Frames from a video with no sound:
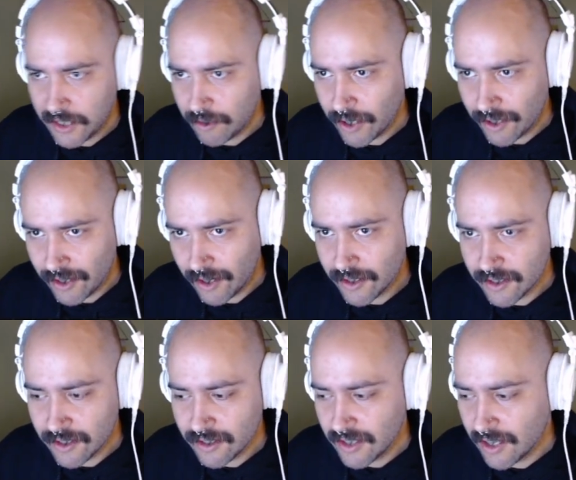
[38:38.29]
where
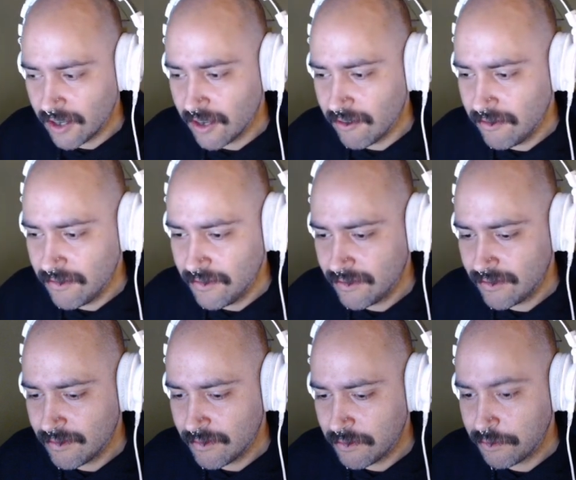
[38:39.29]
there's
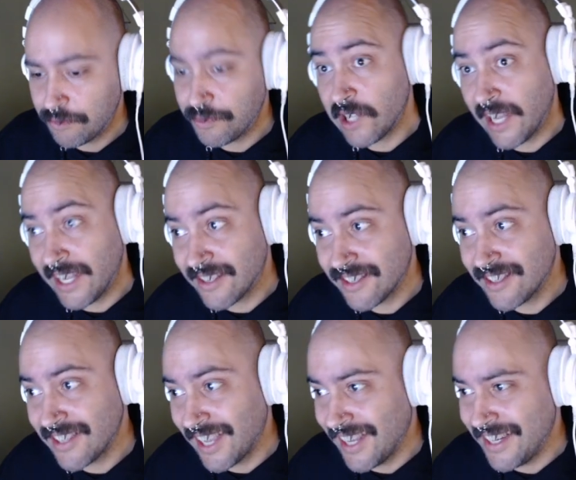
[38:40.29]
plants
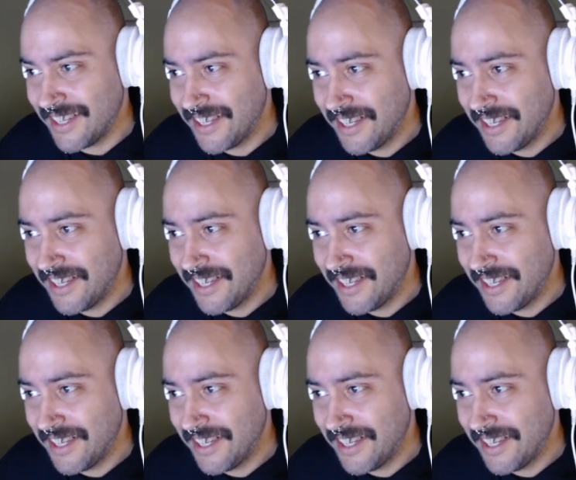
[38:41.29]
and